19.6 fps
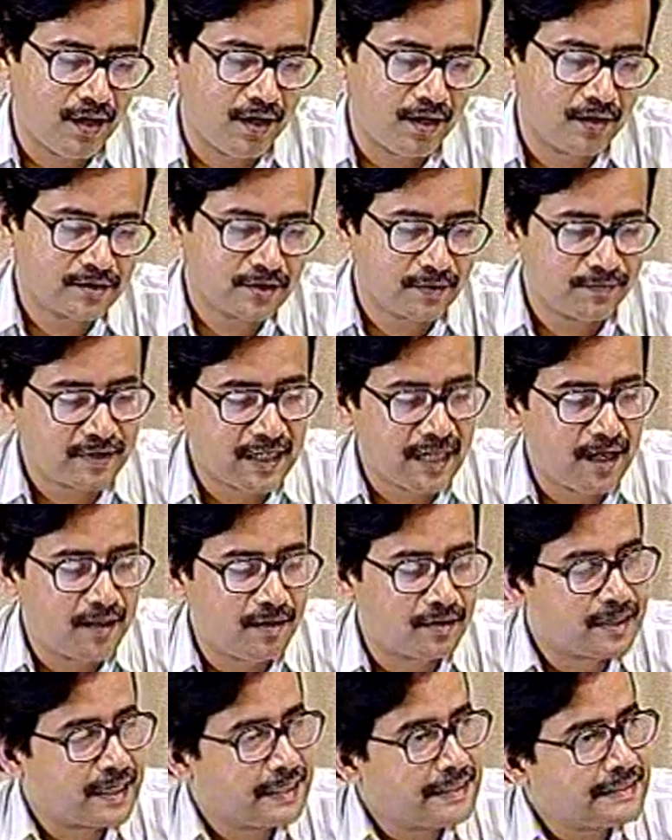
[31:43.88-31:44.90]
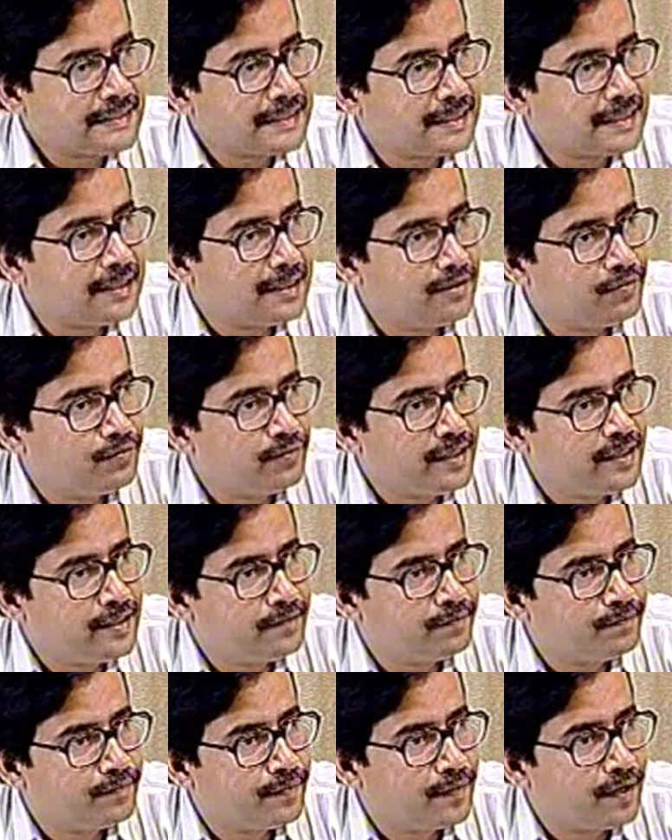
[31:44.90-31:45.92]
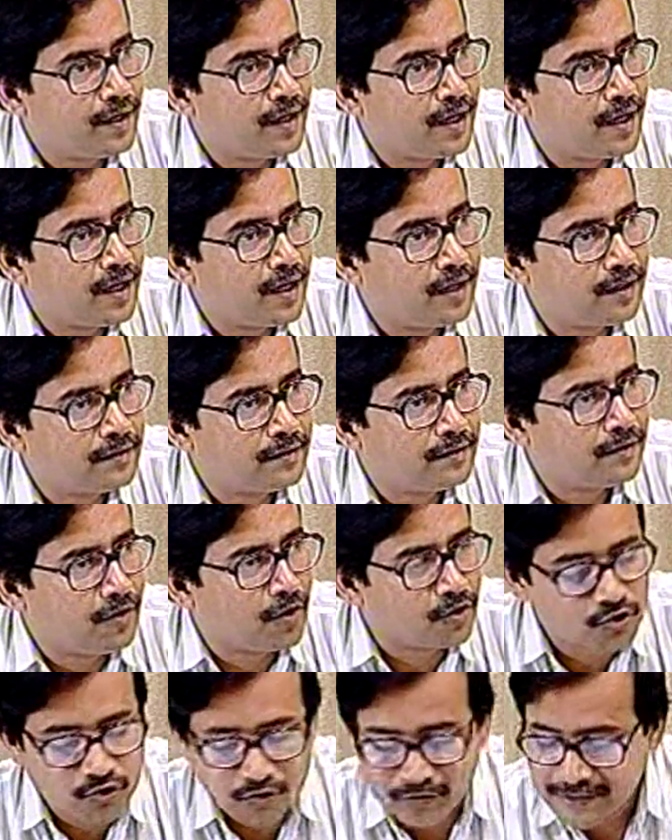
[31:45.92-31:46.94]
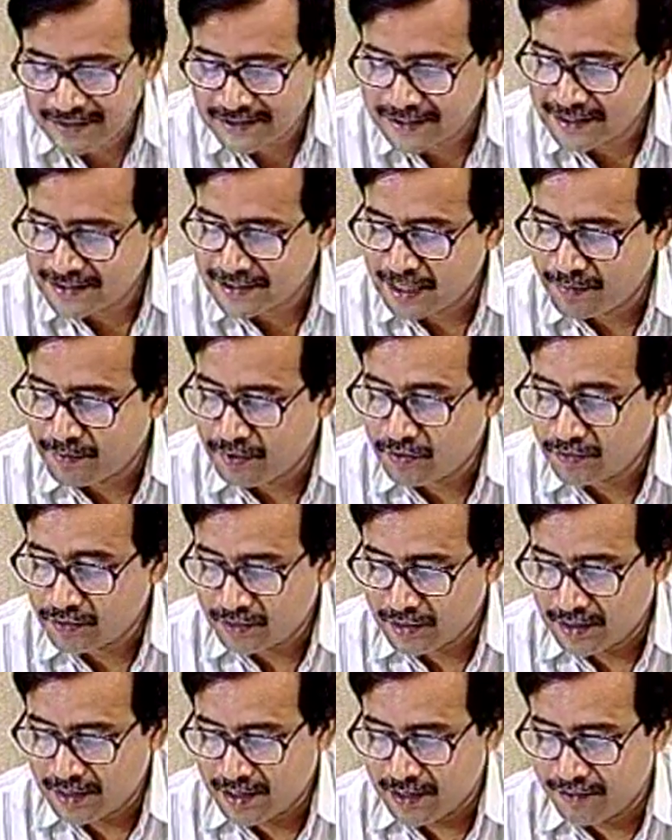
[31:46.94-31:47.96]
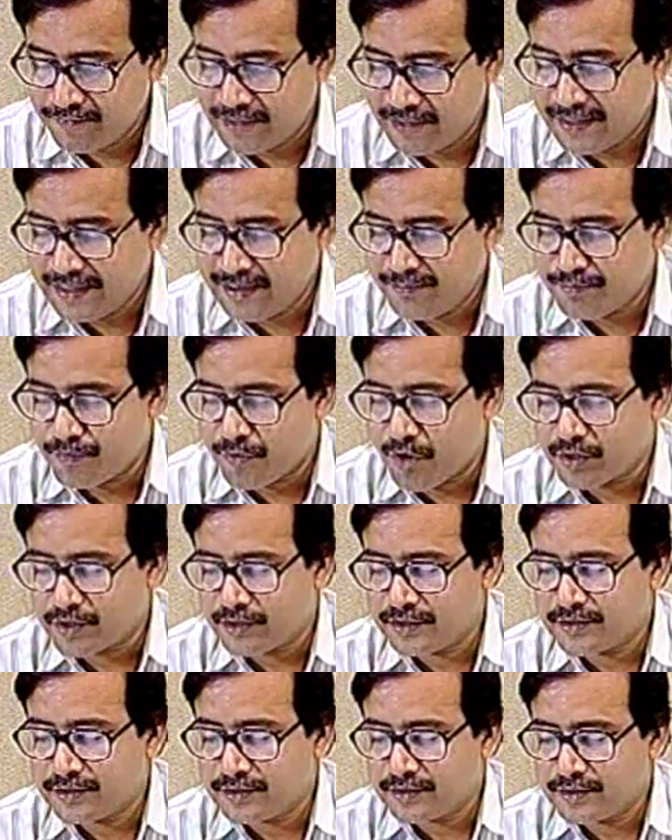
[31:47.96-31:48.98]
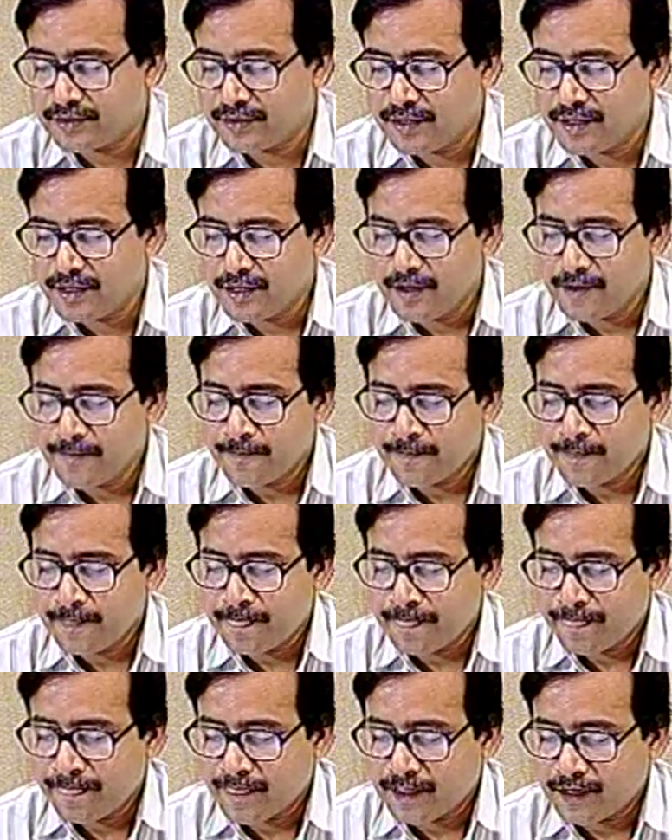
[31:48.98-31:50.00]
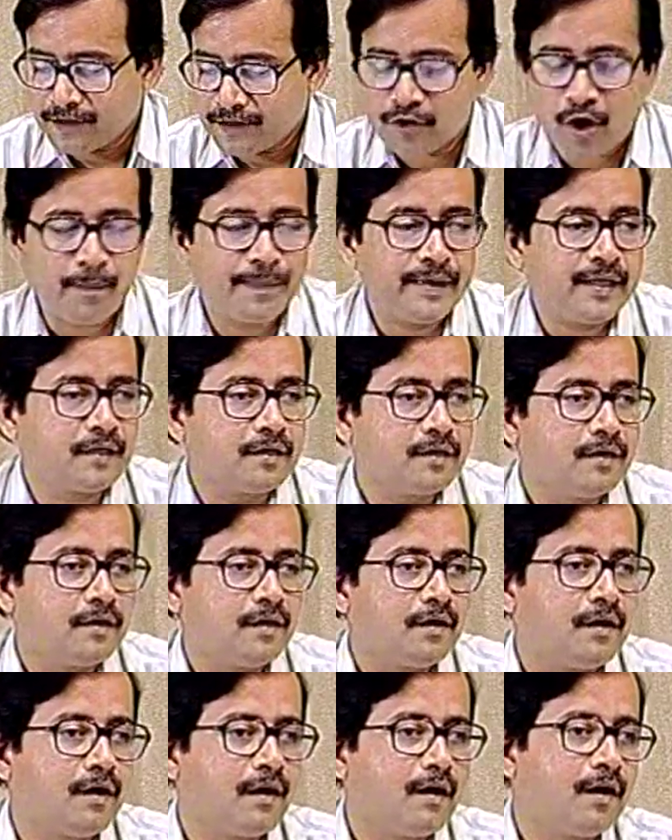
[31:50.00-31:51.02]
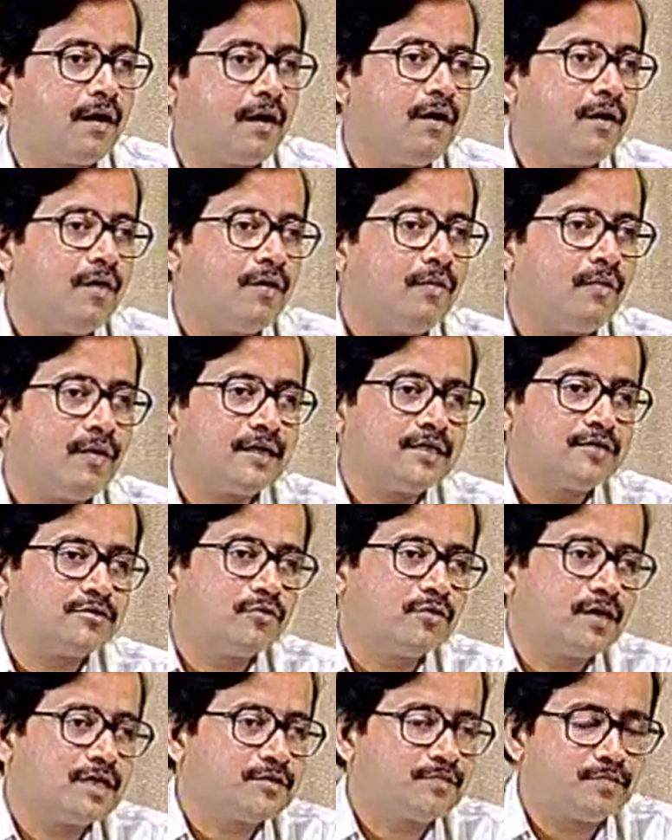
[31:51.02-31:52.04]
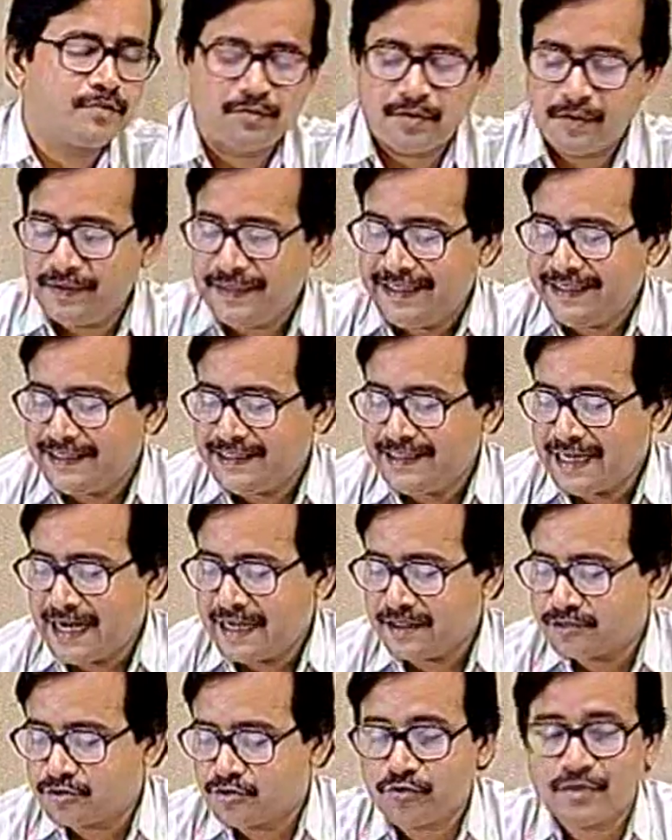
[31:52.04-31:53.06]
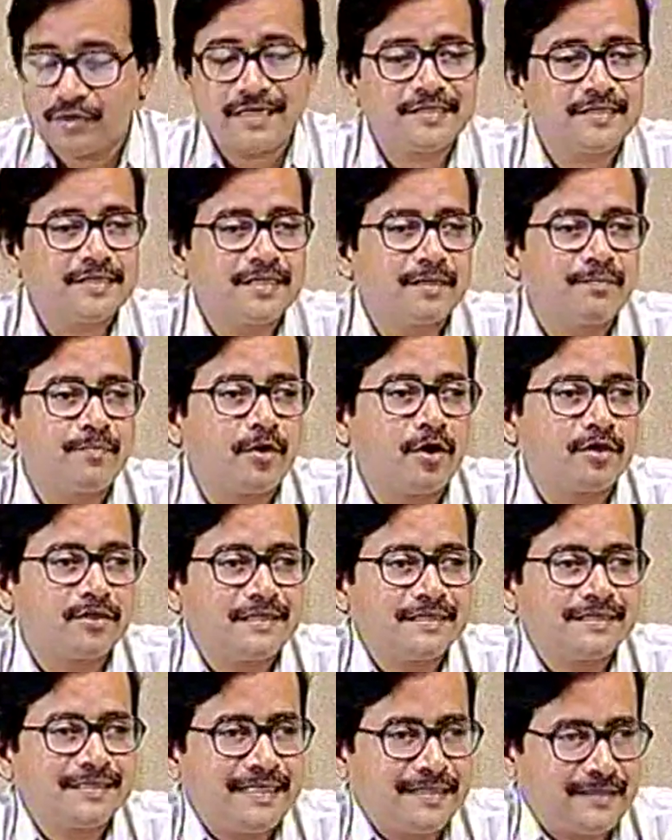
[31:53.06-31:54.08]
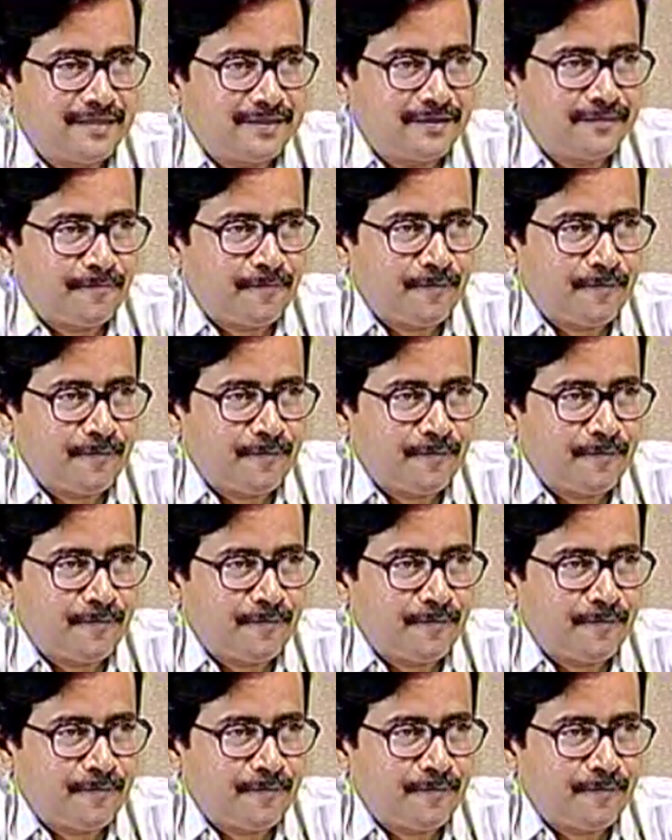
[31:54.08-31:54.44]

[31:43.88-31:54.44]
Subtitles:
traditionally we also discuss about a very important topic, what is known as probability and stochastic processes.